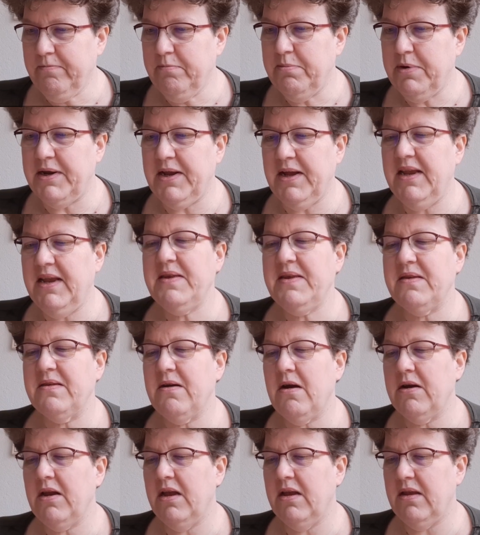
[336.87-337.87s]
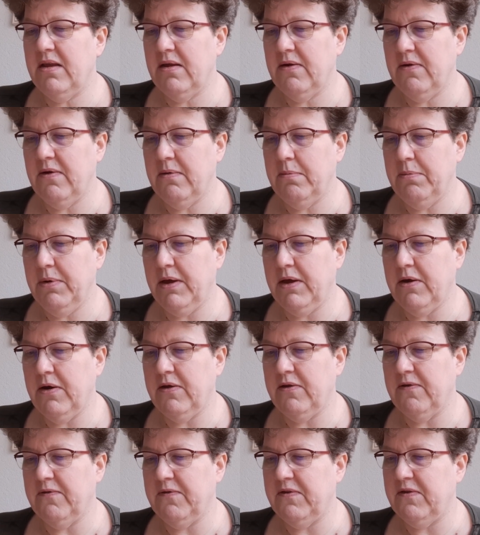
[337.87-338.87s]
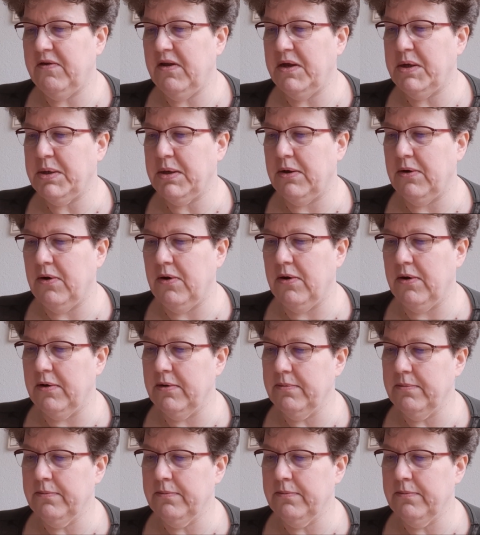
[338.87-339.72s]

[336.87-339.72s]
But I did start it because of a stitch along.